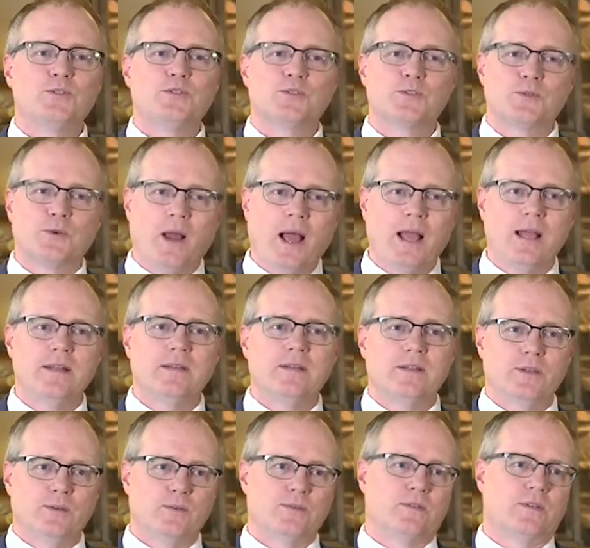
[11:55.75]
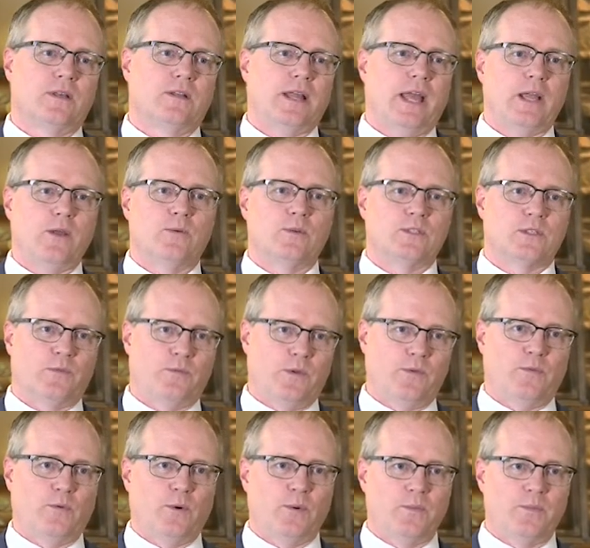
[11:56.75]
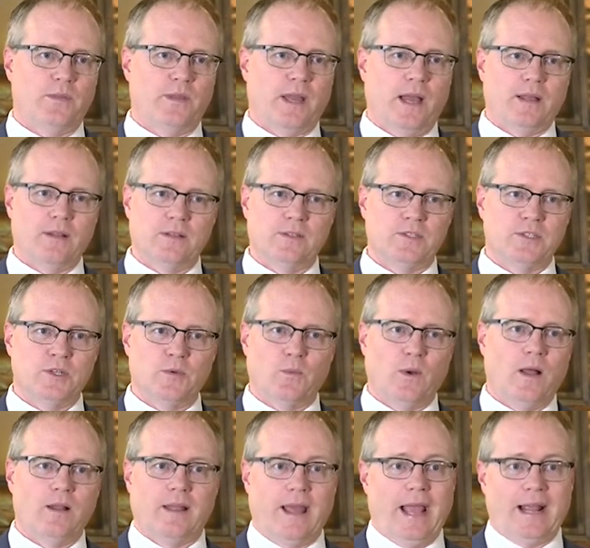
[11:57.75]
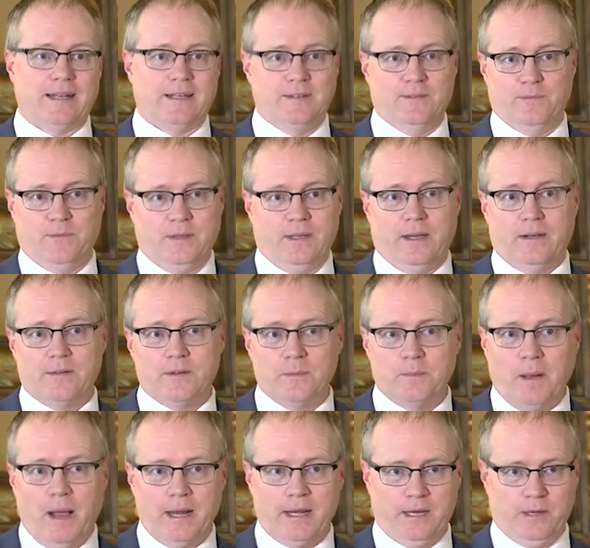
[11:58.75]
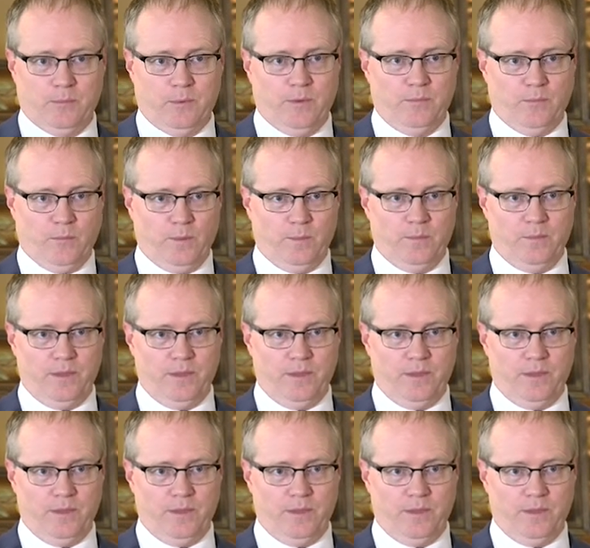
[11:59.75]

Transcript: tried to use the language of Reform theology while actively undermining Reform